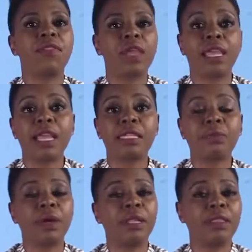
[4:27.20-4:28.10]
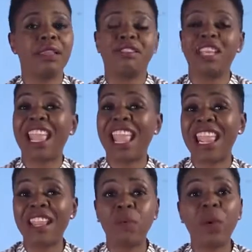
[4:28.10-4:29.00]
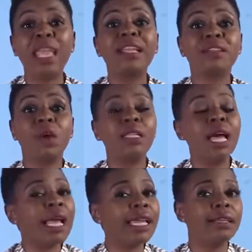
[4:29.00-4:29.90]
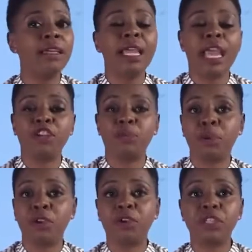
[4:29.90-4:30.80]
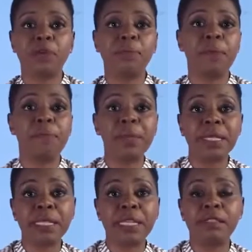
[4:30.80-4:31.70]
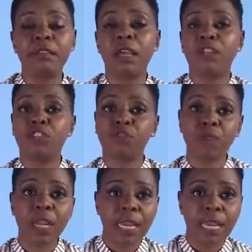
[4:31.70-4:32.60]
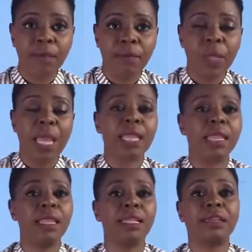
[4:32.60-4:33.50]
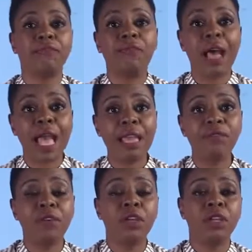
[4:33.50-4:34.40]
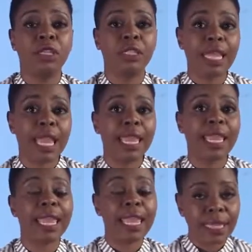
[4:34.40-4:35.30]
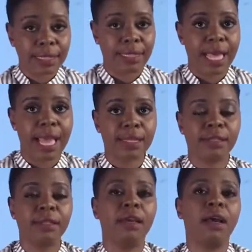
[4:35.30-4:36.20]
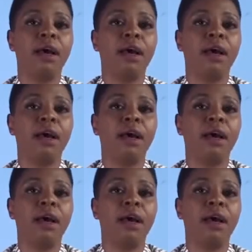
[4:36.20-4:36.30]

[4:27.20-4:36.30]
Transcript: then guess what? There's 8 weeks online entrepreneurship and business training. And then there's a 5-day in-class